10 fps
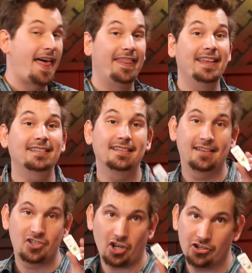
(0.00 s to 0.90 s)
this is
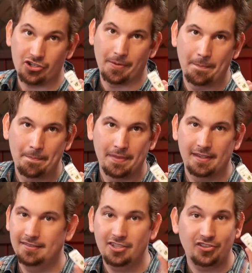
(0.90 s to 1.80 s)
the charger.
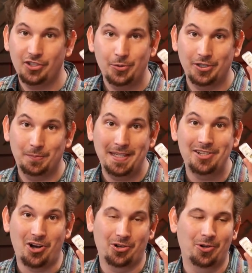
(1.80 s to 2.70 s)
This is just a USB
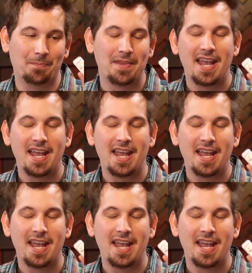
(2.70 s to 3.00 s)
dongle.